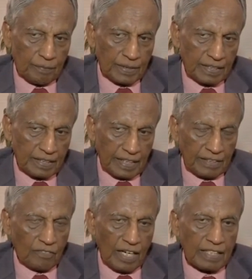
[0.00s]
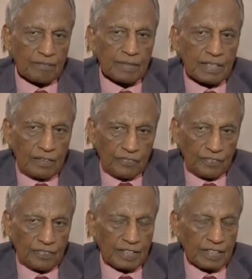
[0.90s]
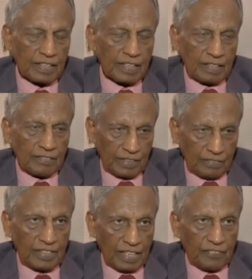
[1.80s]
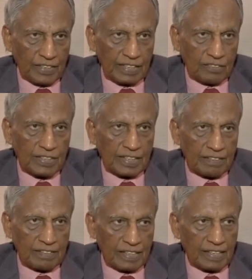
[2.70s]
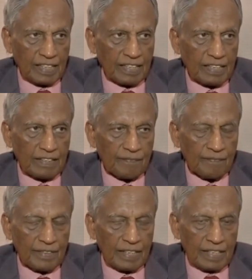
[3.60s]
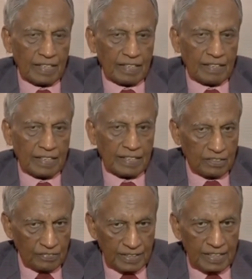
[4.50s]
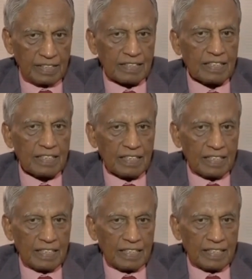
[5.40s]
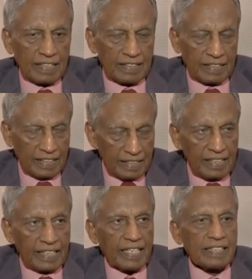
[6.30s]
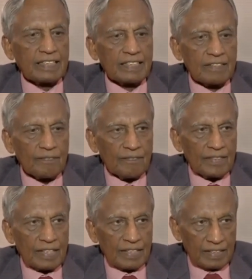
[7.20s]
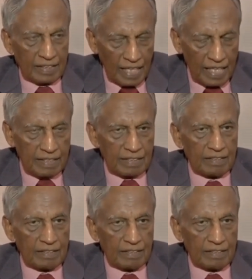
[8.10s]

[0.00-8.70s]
present environment of which we are faced with in Sri Lanka, his visit is an indication that